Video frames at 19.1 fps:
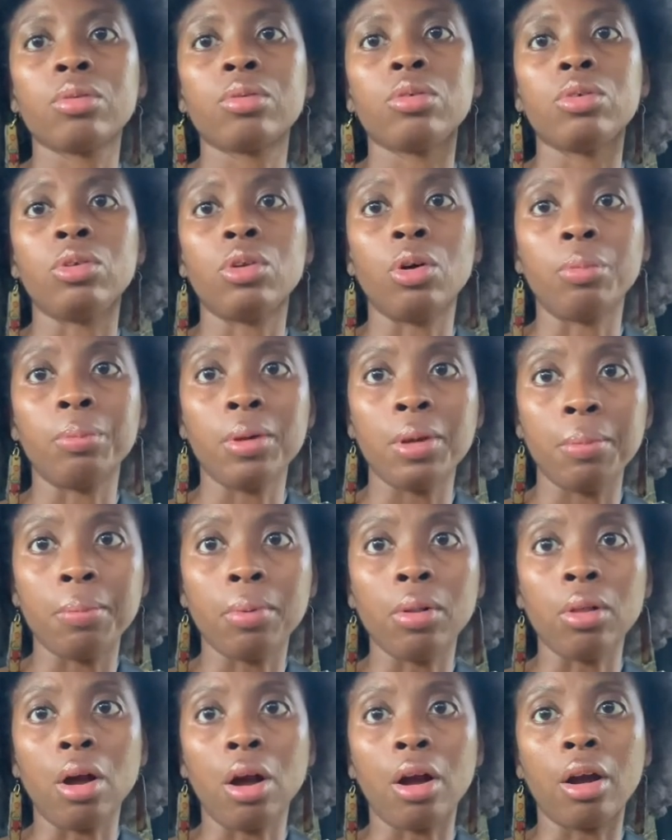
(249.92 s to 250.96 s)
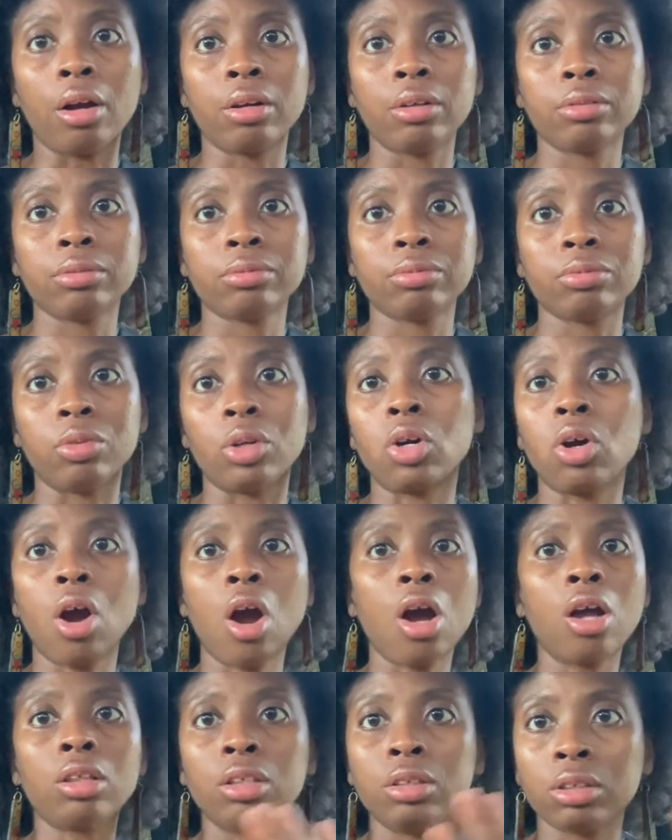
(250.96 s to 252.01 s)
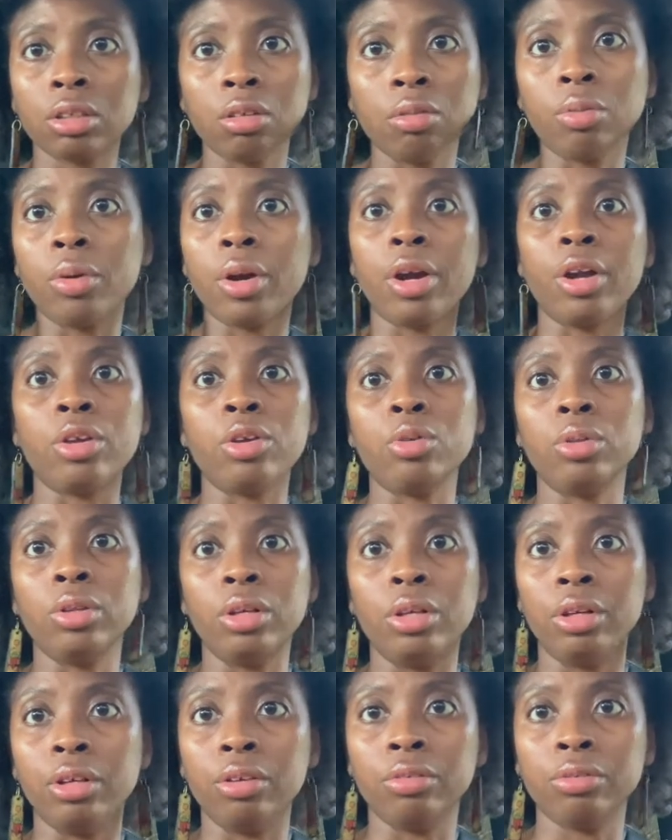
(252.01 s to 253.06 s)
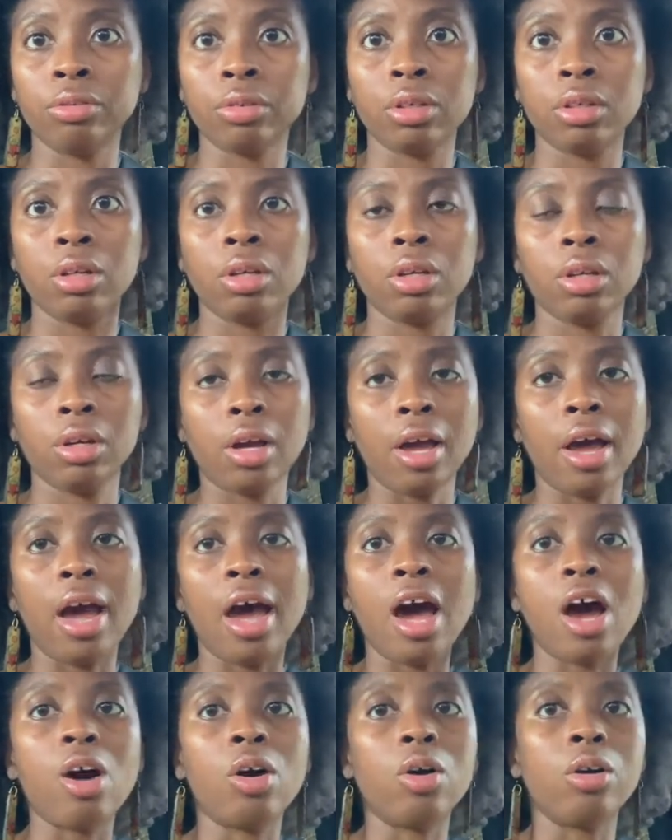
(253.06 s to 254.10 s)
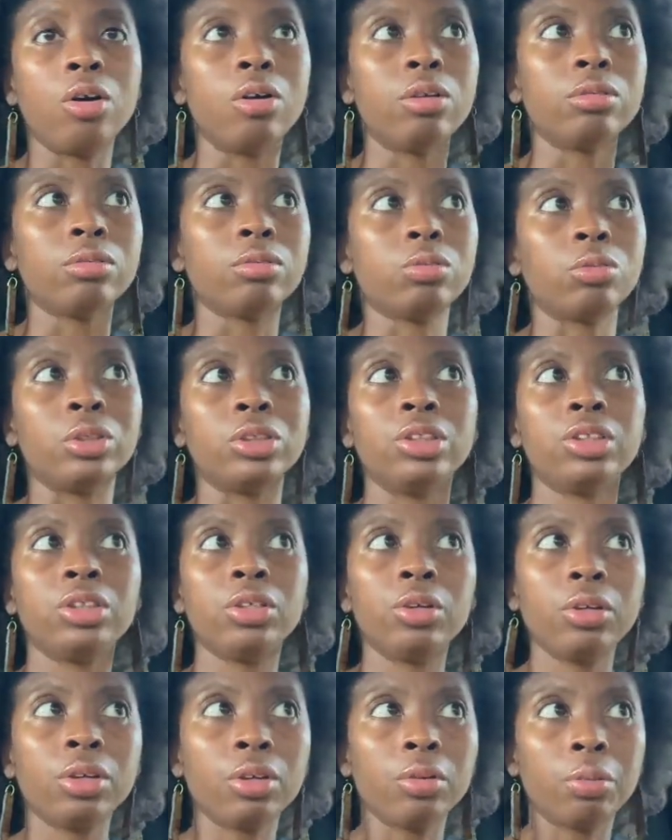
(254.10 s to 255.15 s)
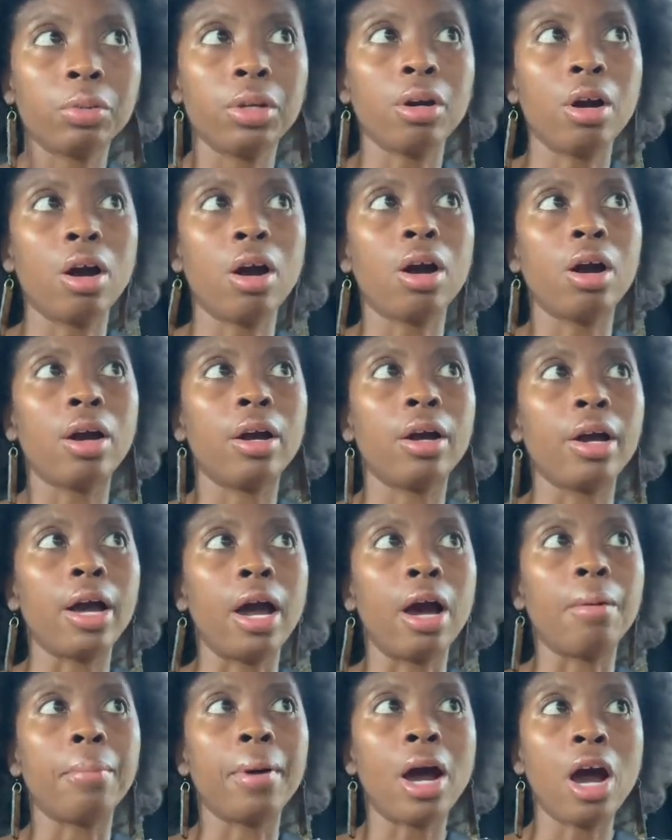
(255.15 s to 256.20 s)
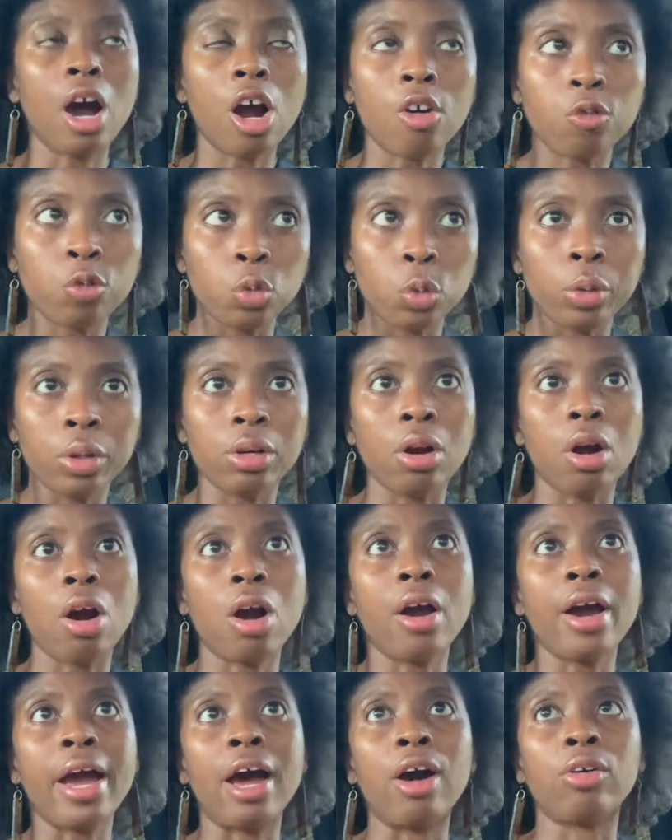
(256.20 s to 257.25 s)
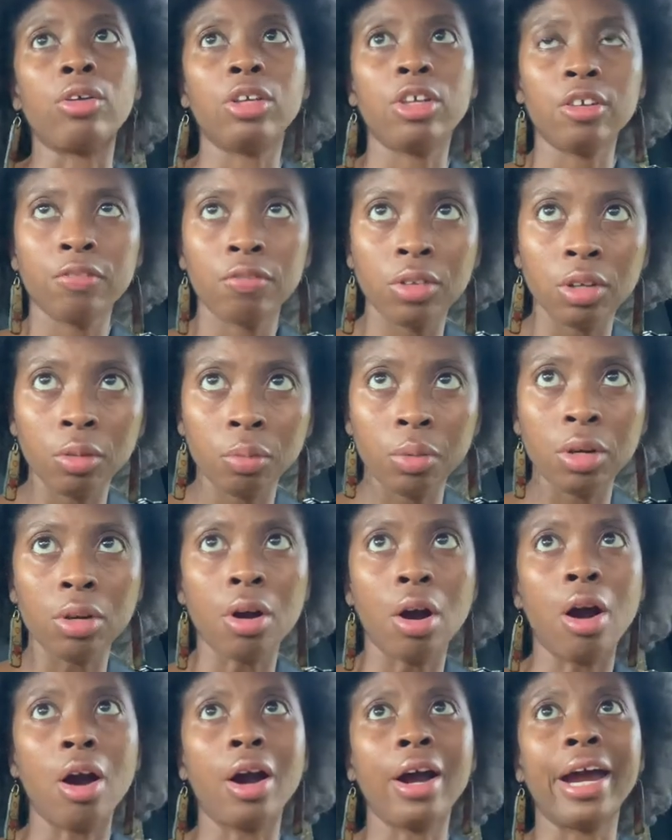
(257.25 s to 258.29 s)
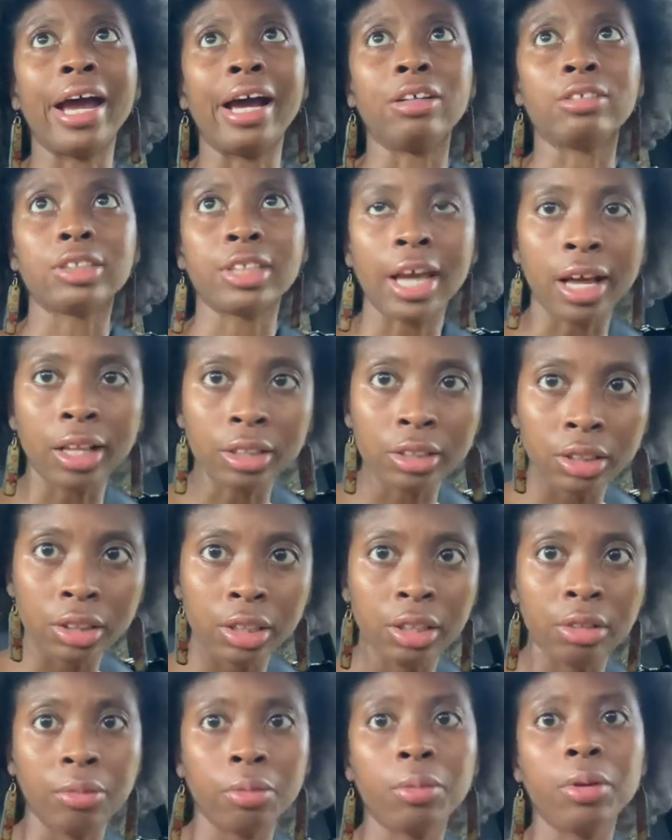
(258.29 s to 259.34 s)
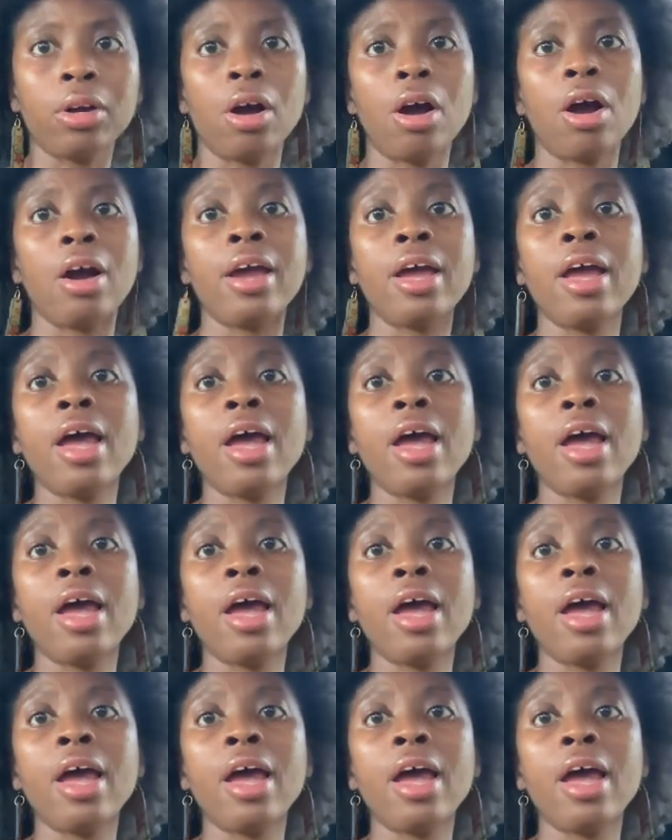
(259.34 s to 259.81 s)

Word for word: you know, people are, regardless of where you live. How resilient we are, how powerful we are, how gifted we are, how talented we are,